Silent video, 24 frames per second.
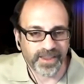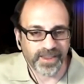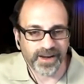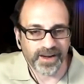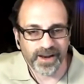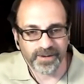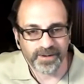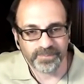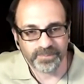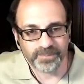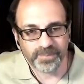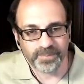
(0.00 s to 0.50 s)
Then
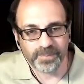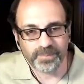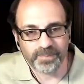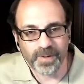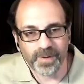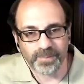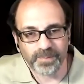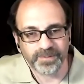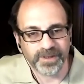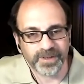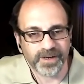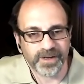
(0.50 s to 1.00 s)
I
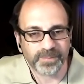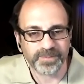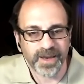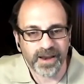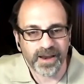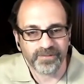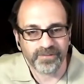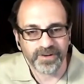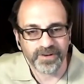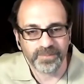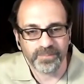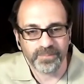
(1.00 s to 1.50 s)
bumped it up
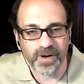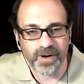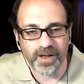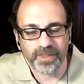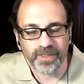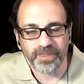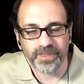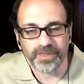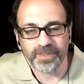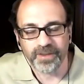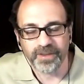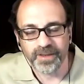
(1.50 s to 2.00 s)
to every
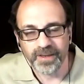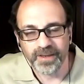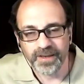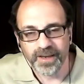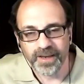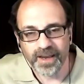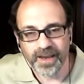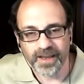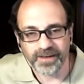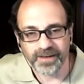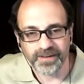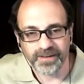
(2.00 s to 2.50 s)
month,
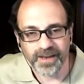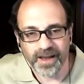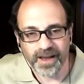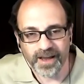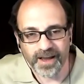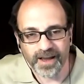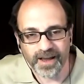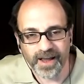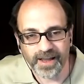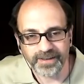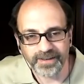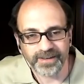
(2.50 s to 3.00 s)
and
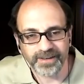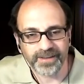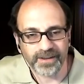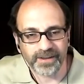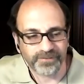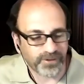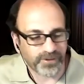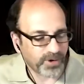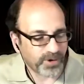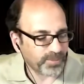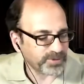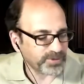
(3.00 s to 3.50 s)
uh, I did
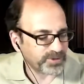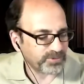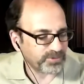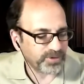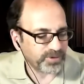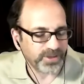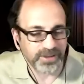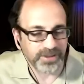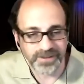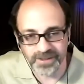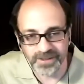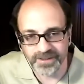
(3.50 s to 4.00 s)
that for almost
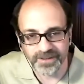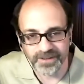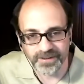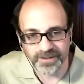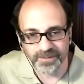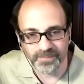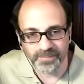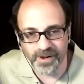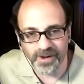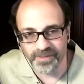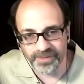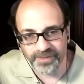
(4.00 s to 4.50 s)
three years until
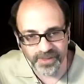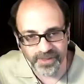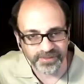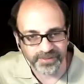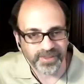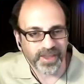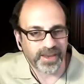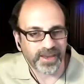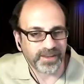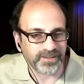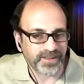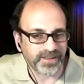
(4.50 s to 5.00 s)
the month that
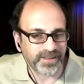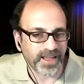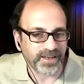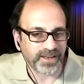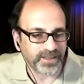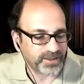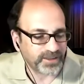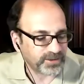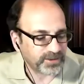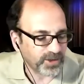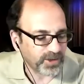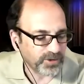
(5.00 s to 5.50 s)
they that
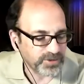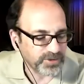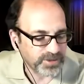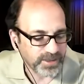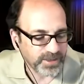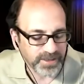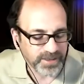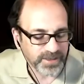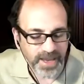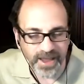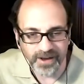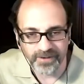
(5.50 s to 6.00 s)
he closed
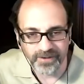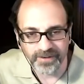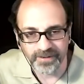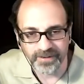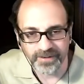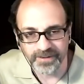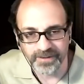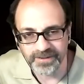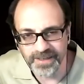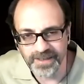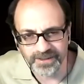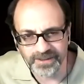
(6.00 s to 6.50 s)
it down.
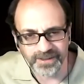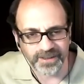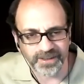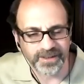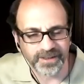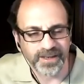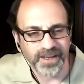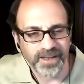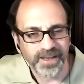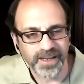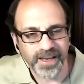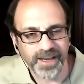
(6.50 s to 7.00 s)
He's
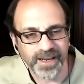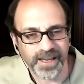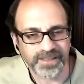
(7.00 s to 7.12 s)
actually yeah.